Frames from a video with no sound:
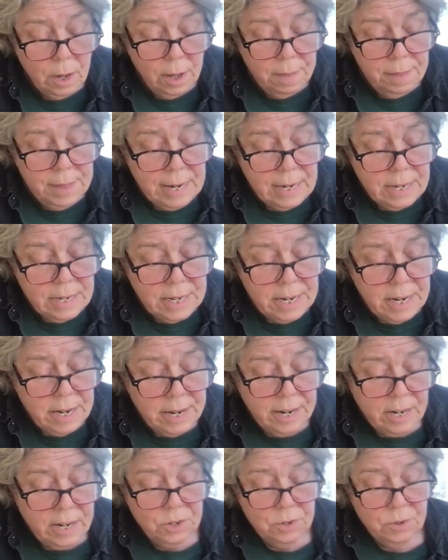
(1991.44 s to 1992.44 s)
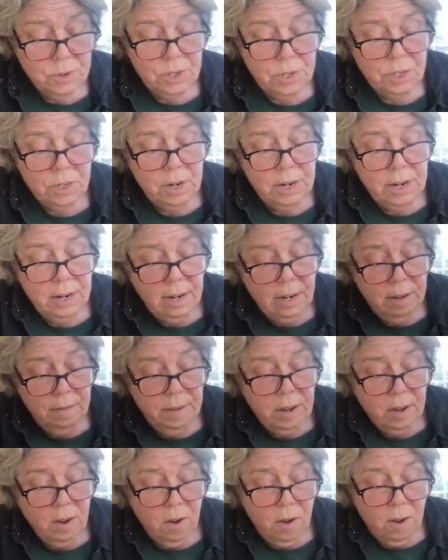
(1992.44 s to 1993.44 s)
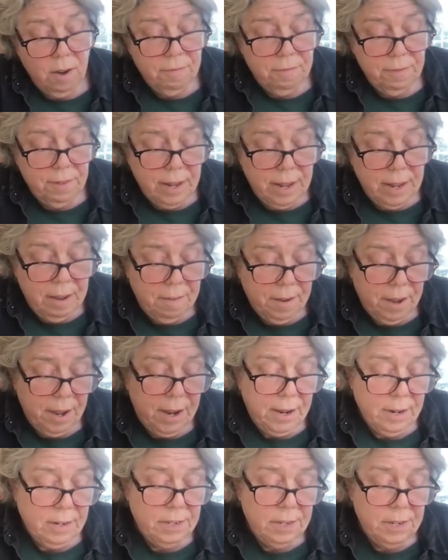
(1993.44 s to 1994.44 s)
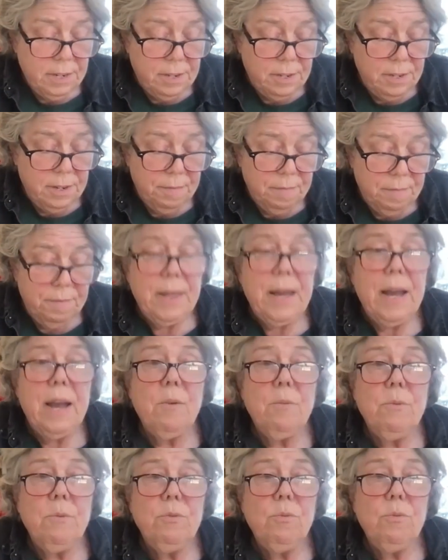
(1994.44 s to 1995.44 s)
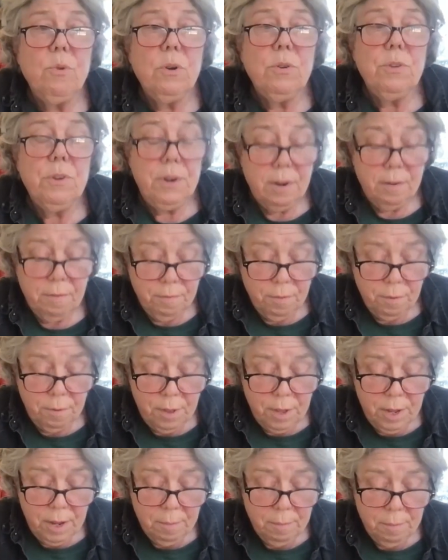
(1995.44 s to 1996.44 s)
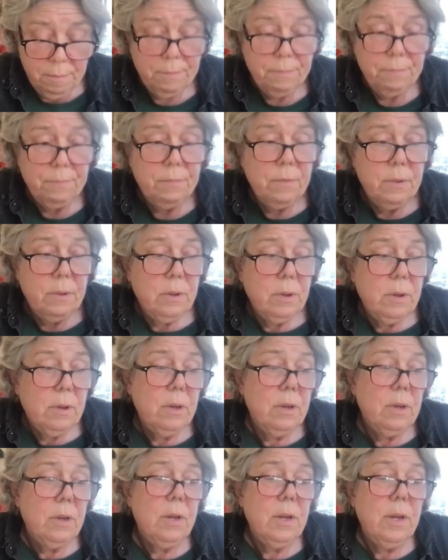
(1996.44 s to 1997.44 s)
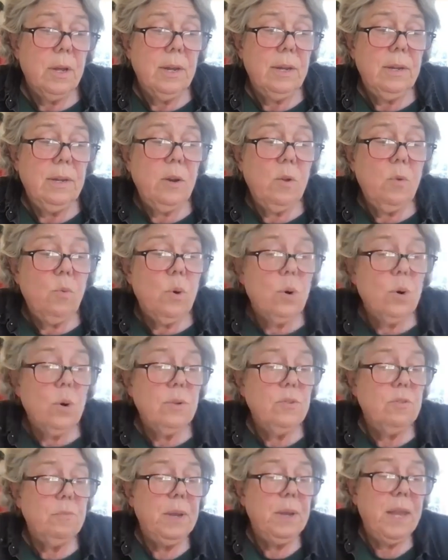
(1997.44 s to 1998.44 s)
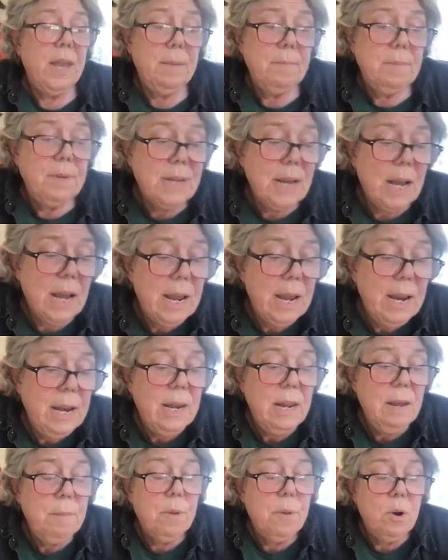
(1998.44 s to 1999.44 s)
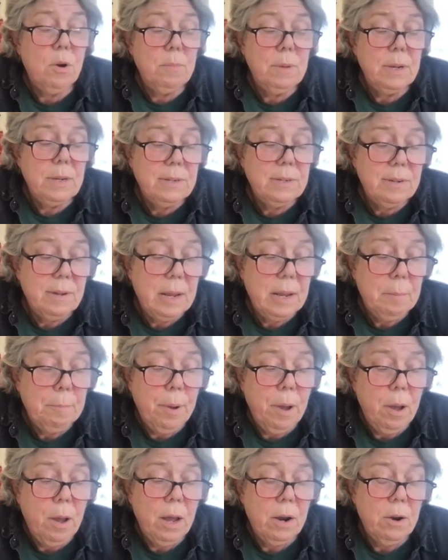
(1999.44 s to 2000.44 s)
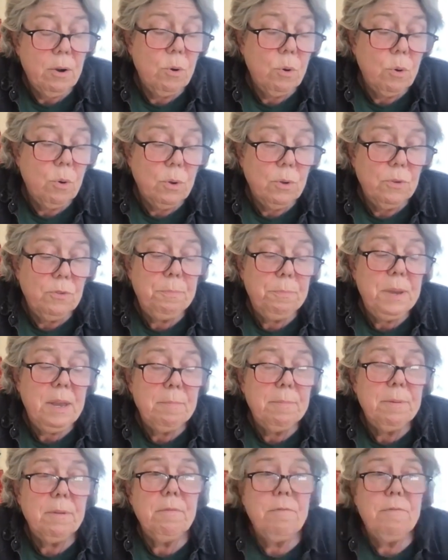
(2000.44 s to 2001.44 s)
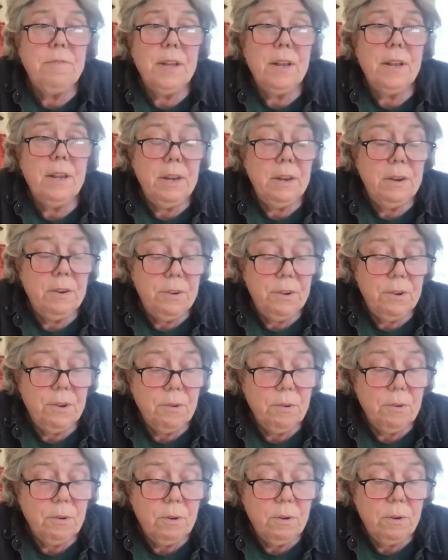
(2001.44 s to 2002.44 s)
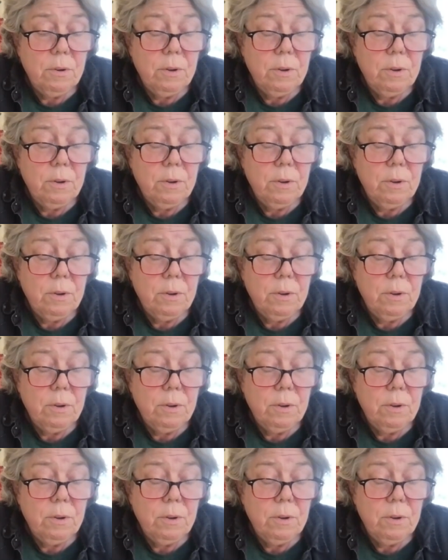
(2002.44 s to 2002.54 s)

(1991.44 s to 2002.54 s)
Then teenagers started living off life hacks as if that was world enough for them. Little worlds became tiny moments like potholes people fell into.